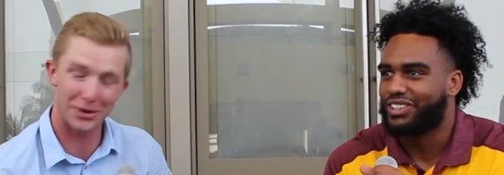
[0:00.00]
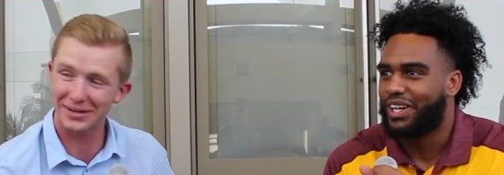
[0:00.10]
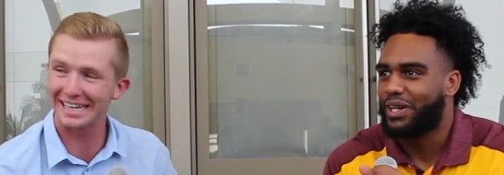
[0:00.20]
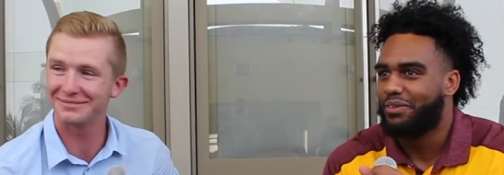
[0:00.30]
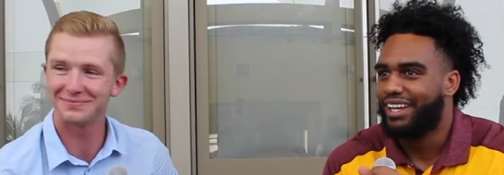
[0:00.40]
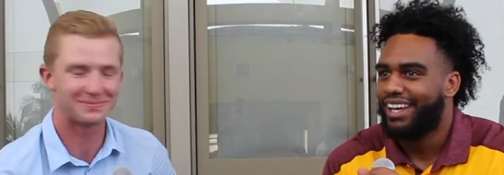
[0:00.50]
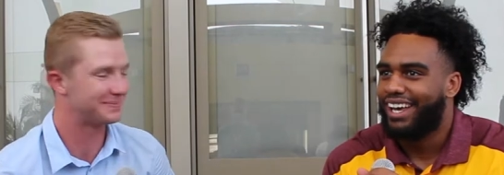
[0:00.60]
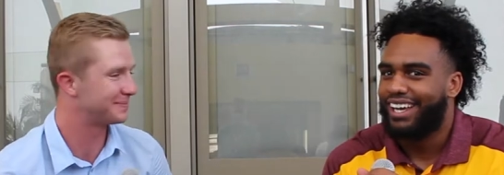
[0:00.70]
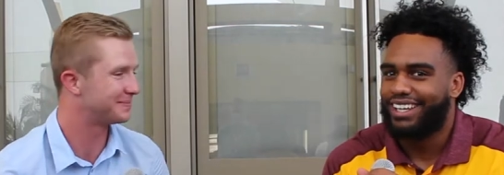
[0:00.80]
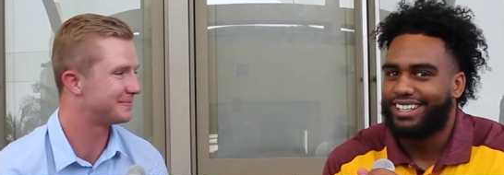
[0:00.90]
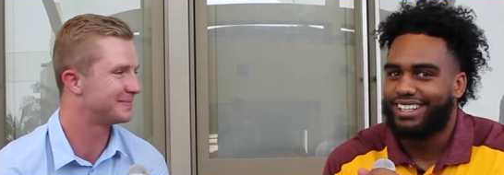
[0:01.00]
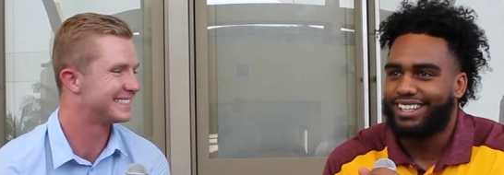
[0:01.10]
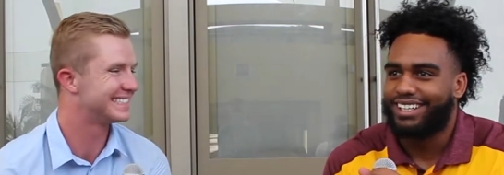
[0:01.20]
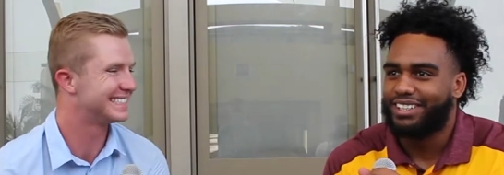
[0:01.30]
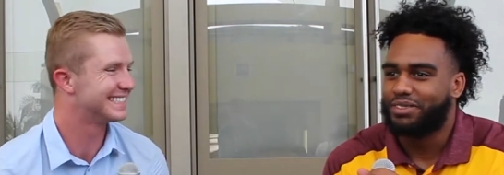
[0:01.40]
Speaker 1: okay. Brown. And he uh,
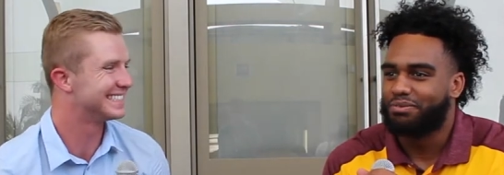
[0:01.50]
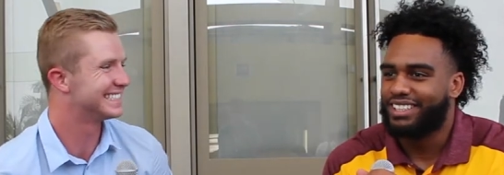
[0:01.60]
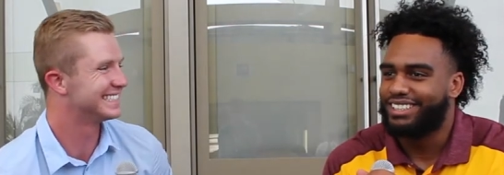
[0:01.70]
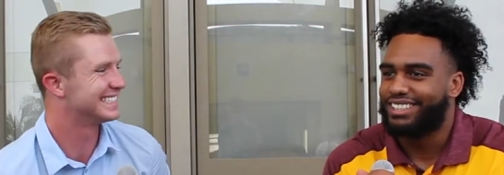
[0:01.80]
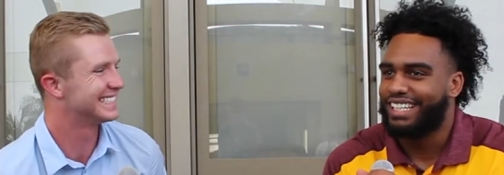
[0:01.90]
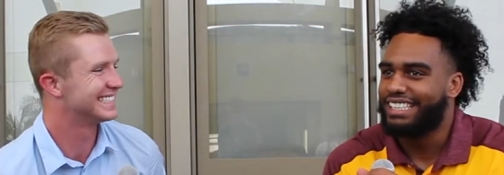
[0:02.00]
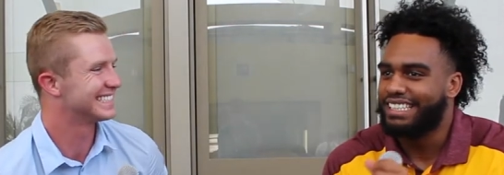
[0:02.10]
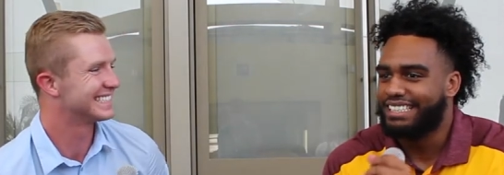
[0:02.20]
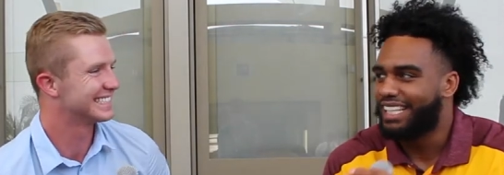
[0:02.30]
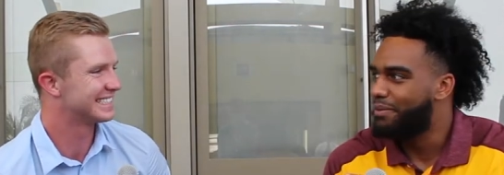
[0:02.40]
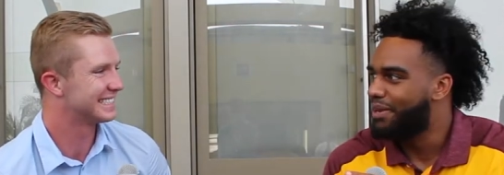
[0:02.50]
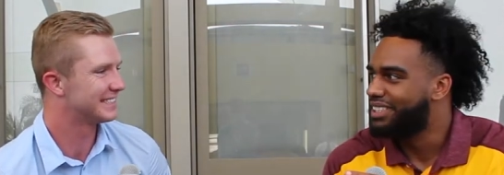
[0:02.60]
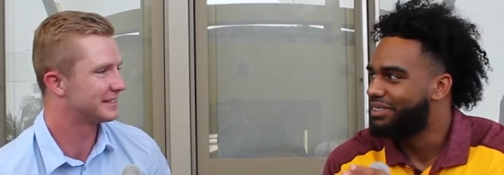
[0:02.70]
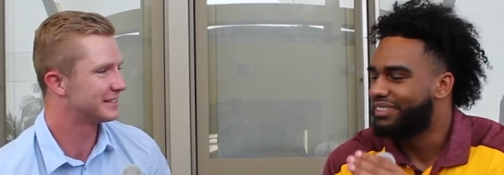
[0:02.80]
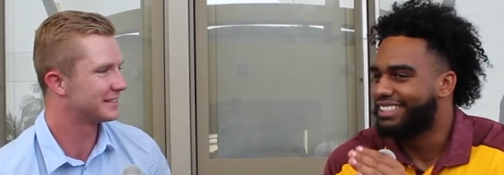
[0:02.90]
he's just, he's the same
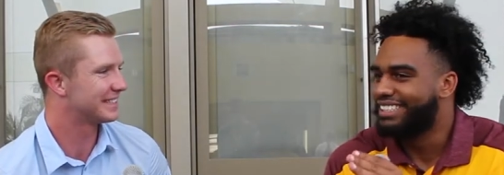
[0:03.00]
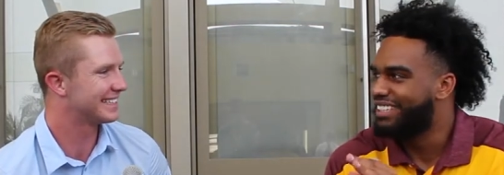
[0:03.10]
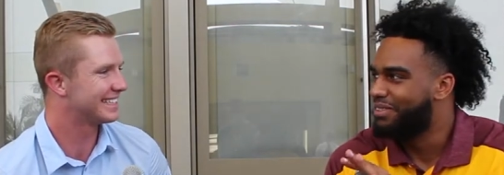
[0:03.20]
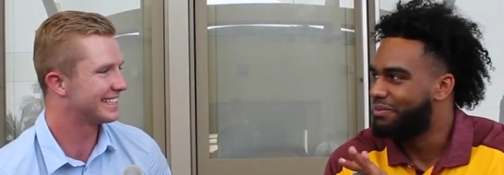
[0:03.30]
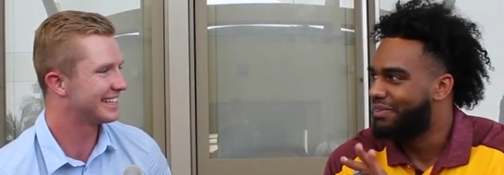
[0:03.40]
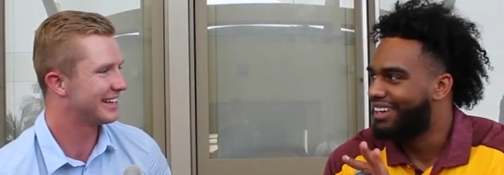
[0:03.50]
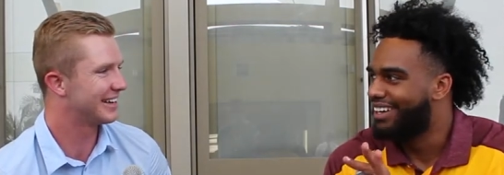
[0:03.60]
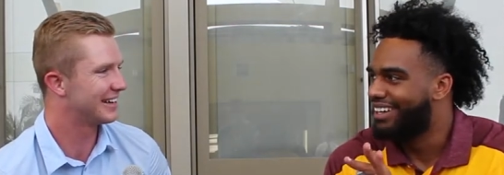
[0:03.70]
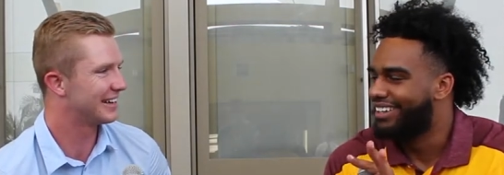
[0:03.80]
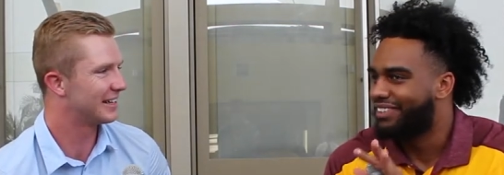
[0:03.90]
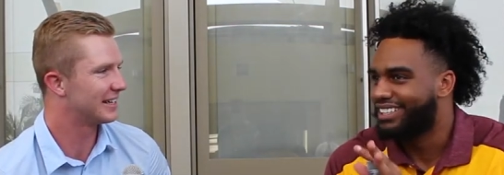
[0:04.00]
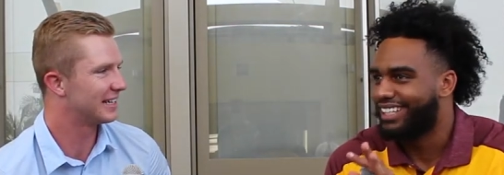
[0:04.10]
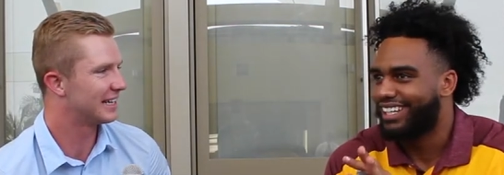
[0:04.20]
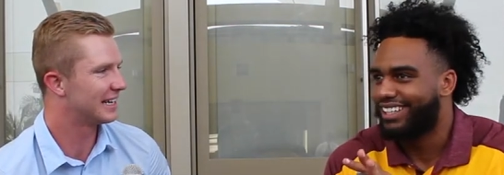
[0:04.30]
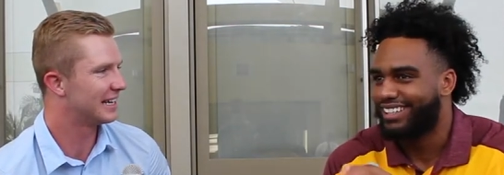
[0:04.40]
person, but just different uh,
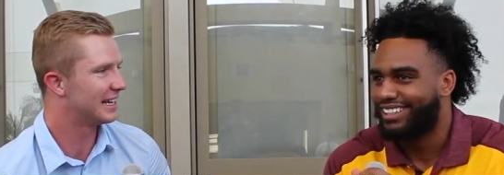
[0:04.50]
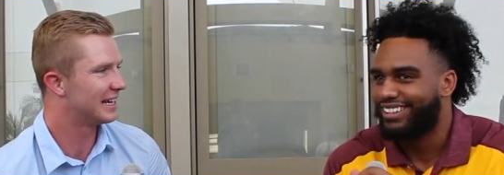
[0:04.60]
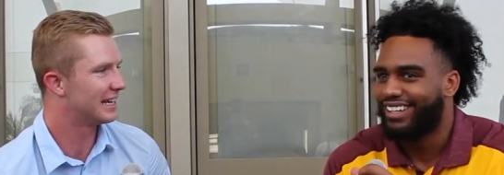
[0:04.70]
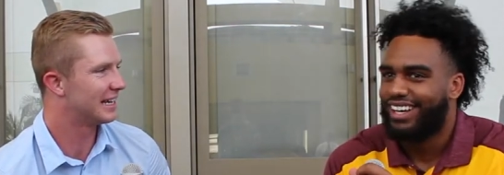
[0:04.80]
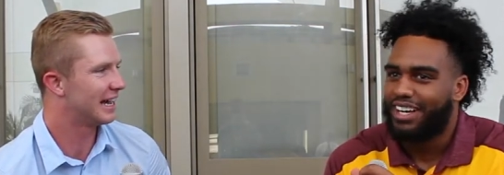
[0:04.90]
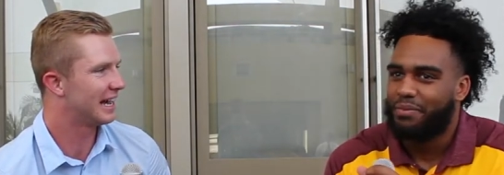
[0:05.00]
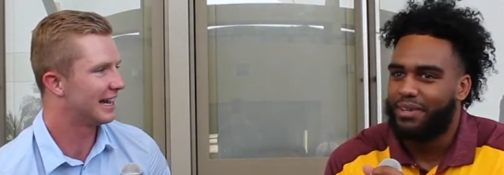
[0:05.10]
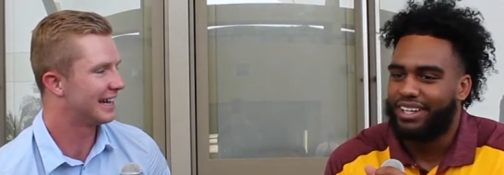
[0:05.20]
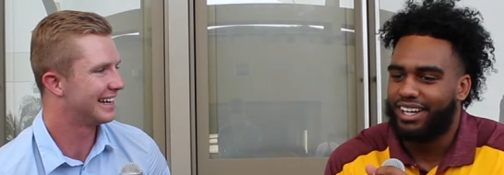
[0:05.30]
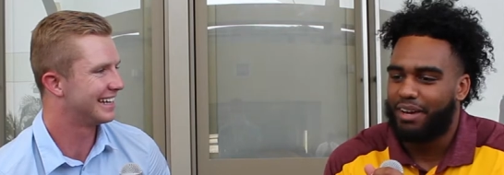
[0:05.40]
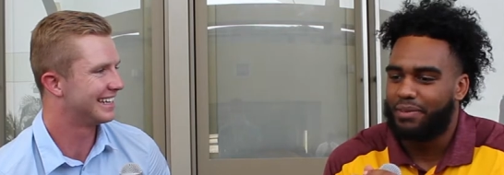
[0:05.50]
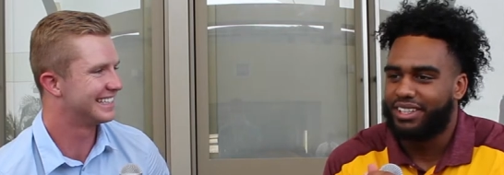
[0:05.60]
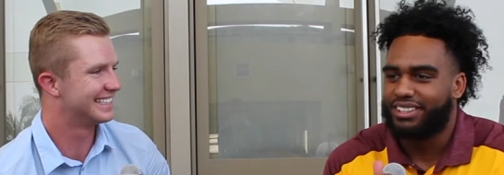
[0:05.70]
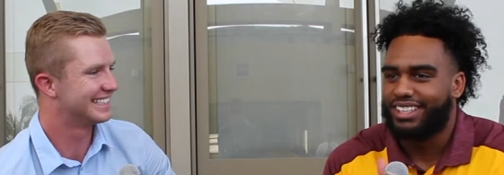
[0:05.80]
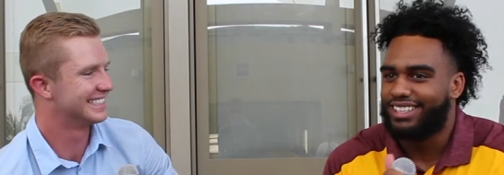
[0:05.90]
personality. You know, but I
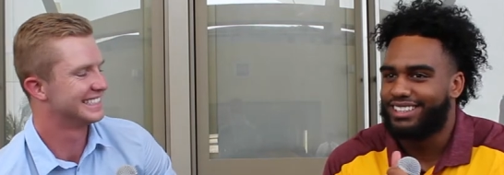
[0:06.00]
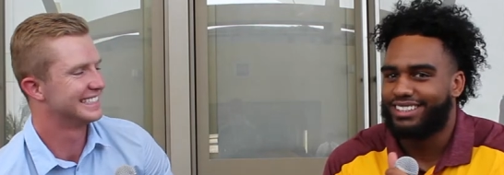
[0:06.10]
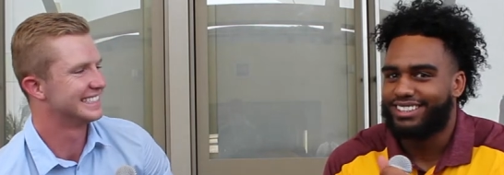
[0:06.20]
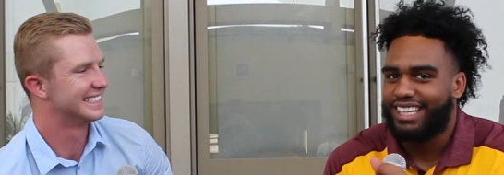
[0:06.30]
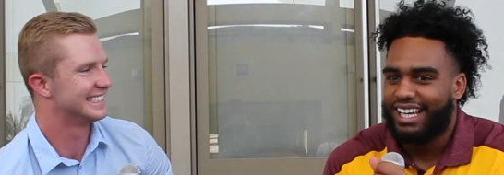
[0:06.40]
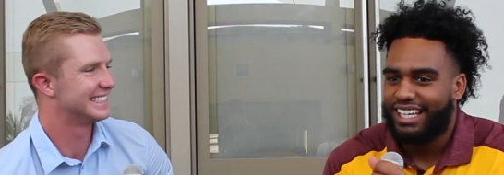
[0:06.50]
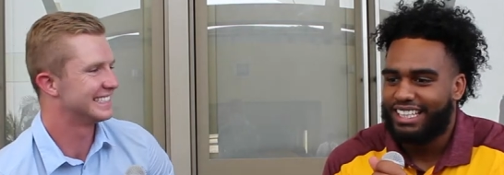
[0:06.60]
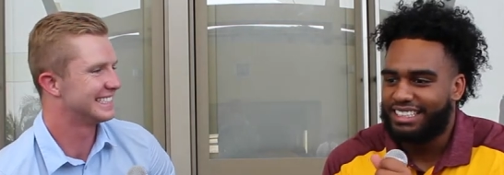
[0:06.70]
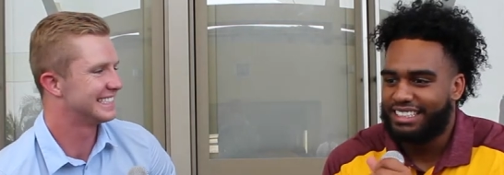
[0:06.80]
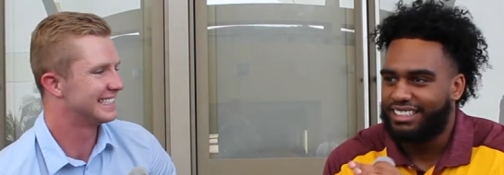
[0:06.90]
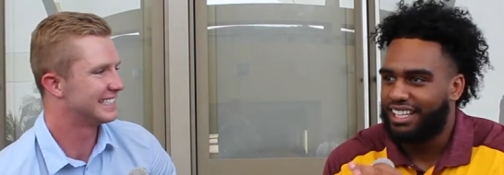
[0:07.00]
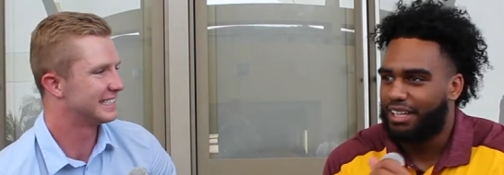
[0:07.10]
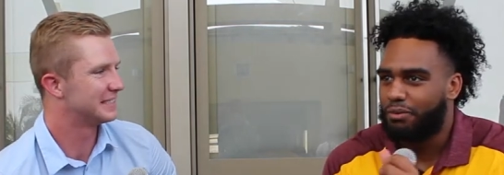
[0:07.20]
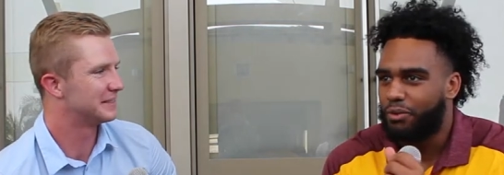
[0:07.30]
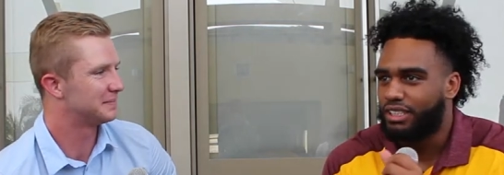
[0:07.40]
mean, he's he's just like
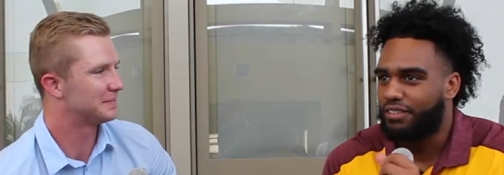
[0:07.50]
him. He wants